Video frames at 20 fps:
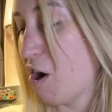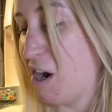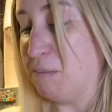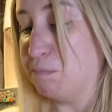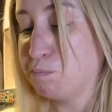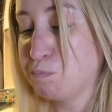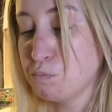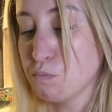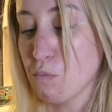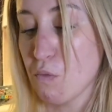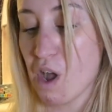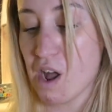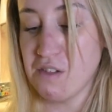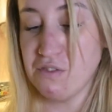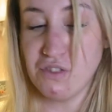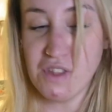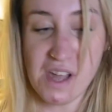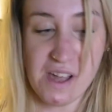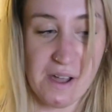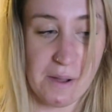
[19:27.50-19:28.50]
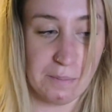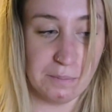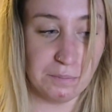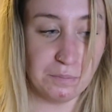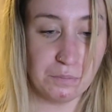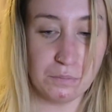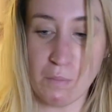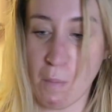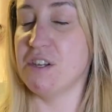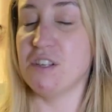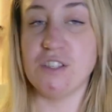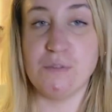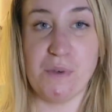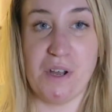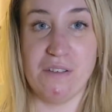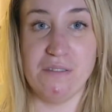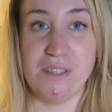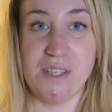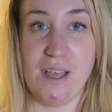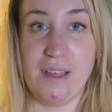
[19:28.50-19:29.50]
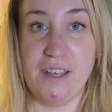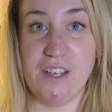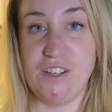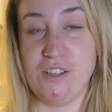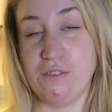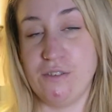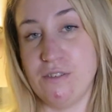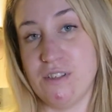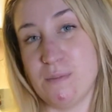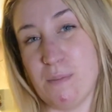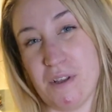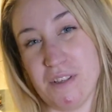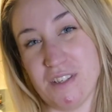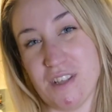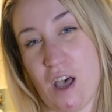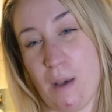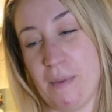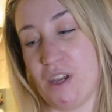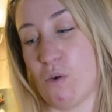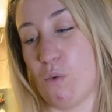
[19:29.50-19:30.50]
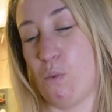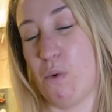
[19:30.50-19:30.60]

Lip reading: right, and then sprout salad used balsamic,